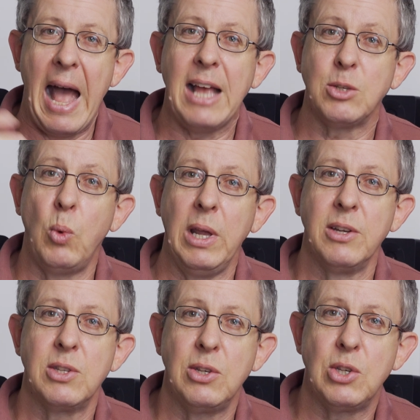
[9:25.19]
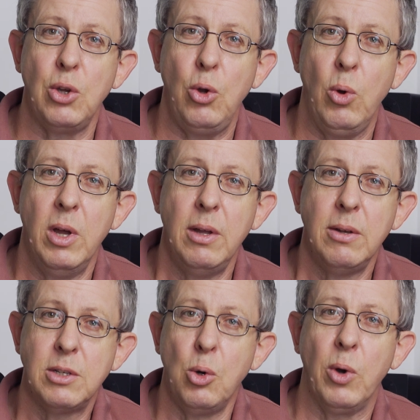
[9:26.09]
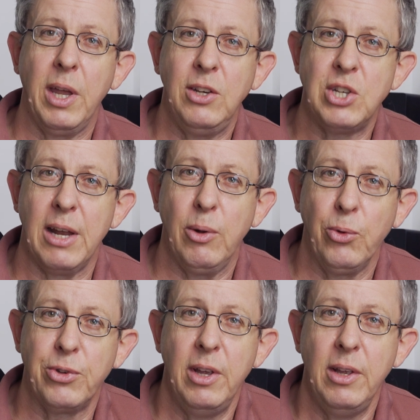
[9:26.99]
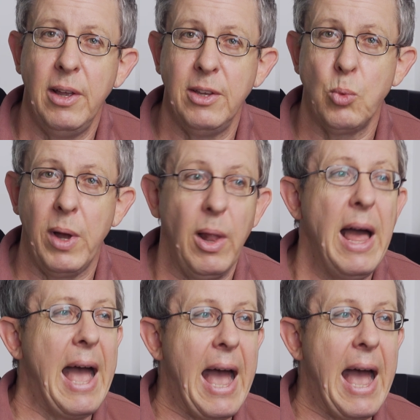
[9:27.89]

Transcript: as well as the 2 talking channels as well,